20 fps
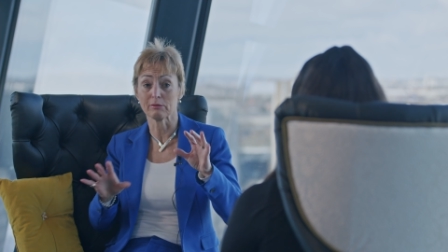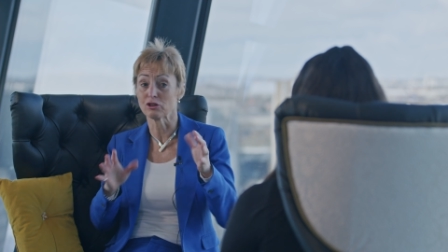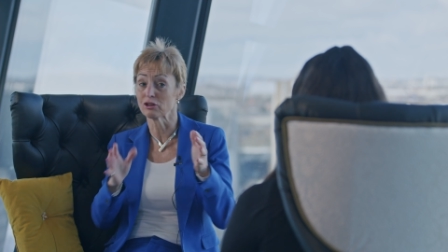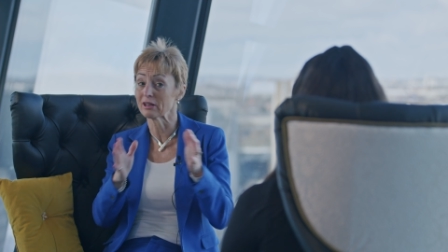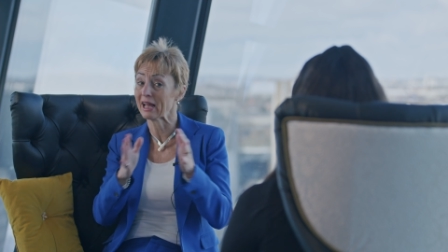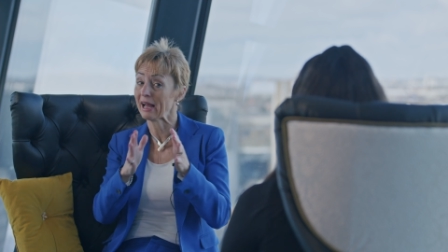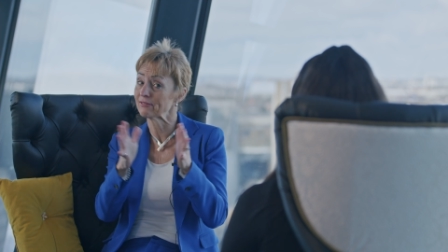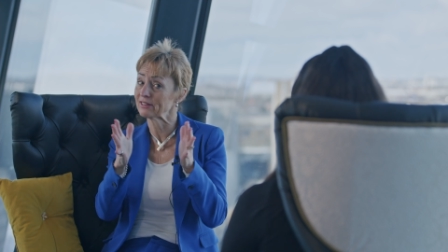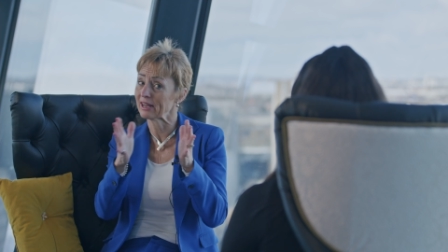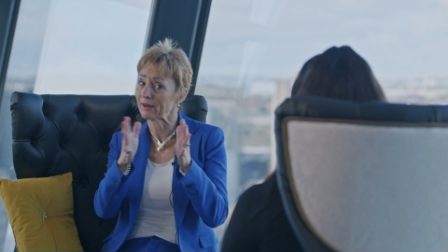You
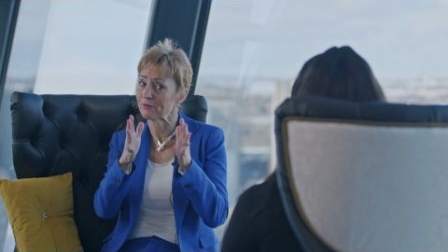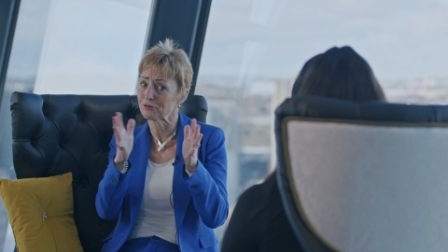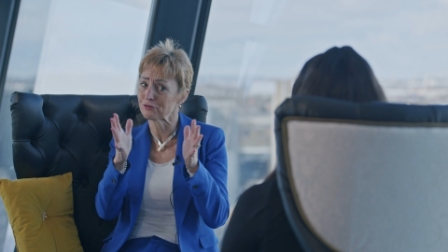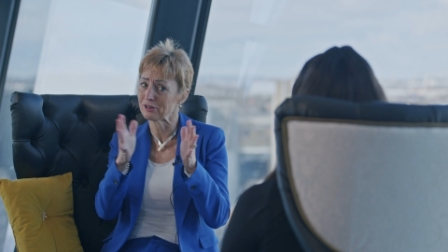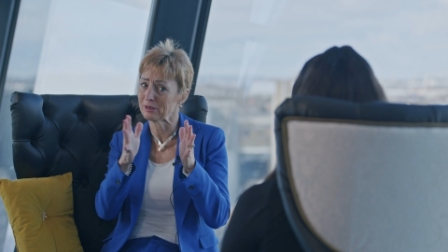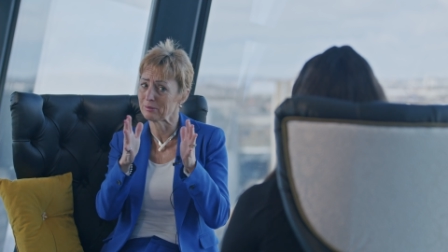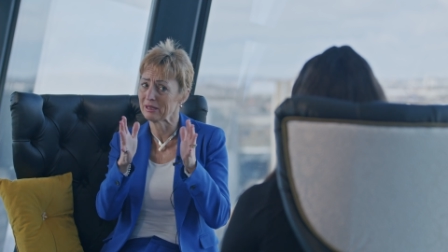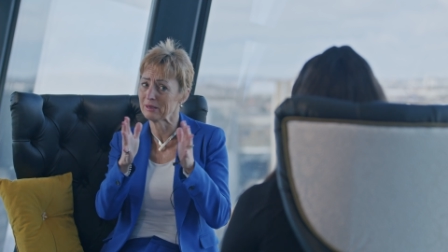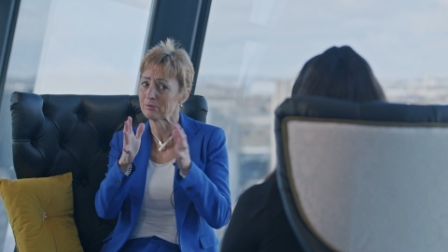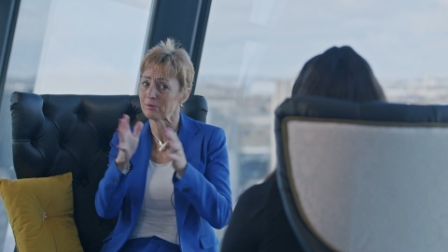don't have to have
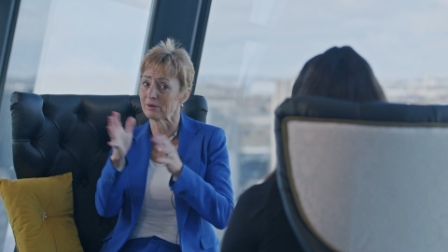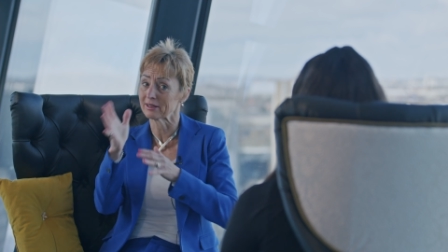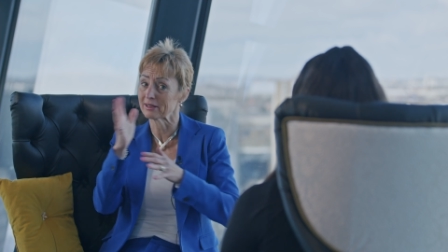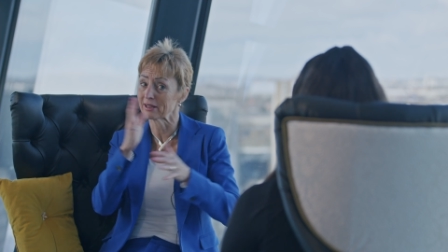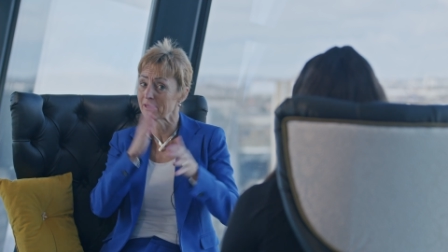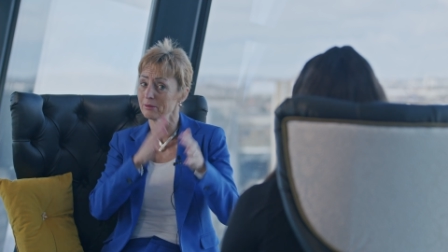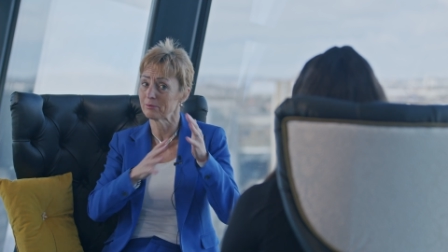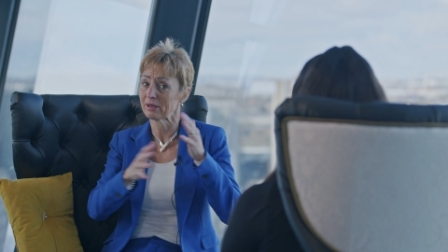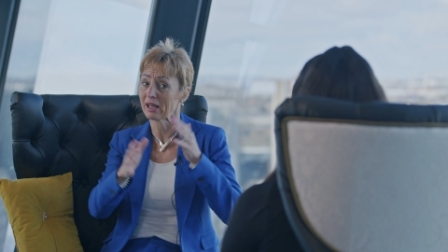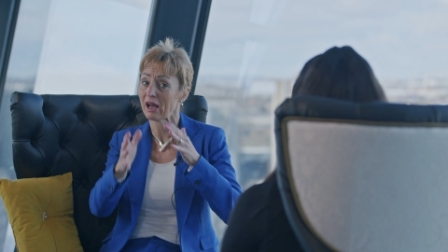three people, it
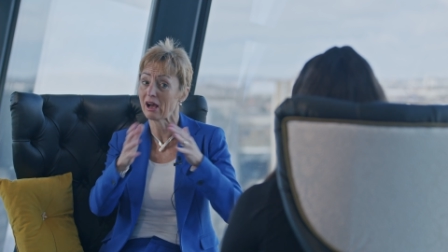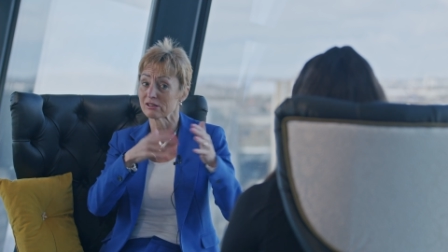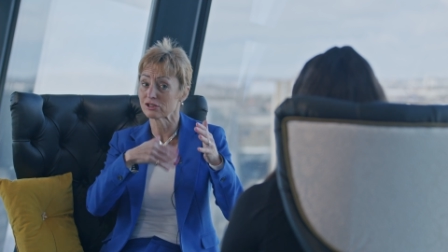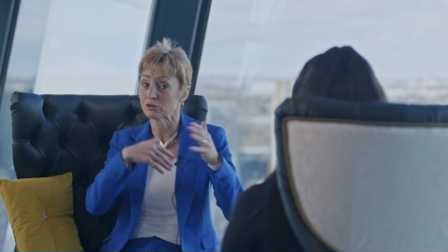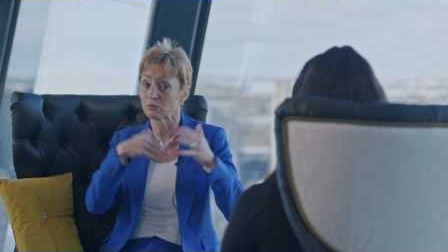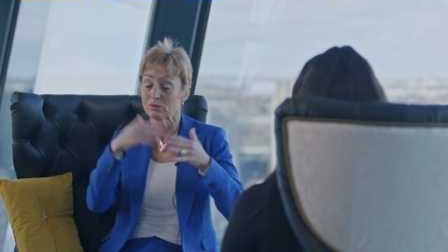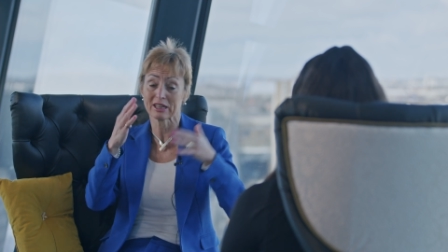can be us.